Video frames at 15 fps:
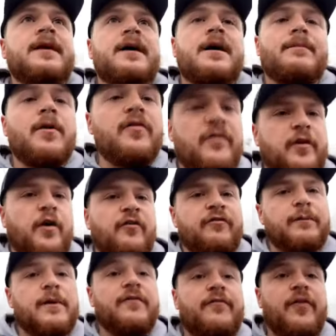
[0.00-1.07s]
Moving on from
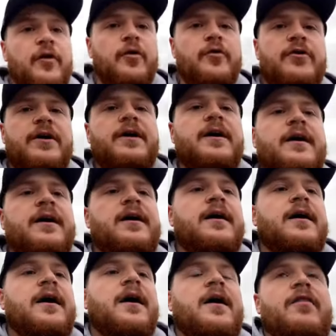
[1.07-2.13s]
the food,
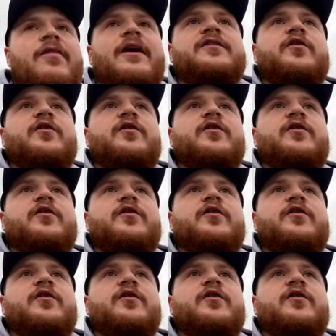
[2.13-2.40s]
there's